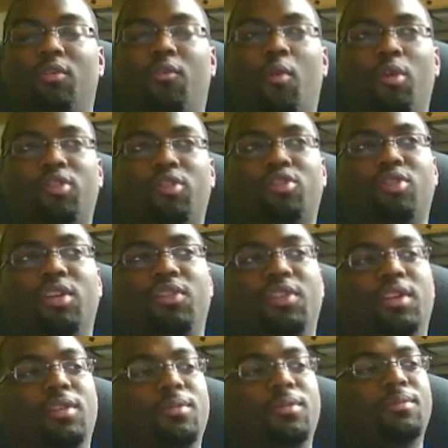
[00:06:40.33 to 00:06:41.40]
Forrest
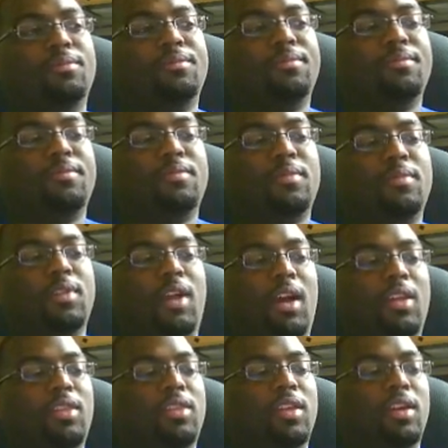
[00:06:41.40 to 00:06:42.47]
Griffin,
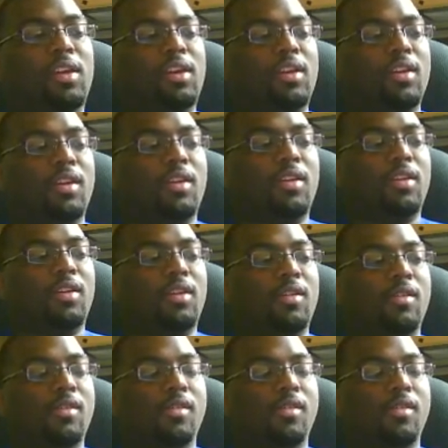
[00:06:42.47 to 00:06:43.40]
I think, I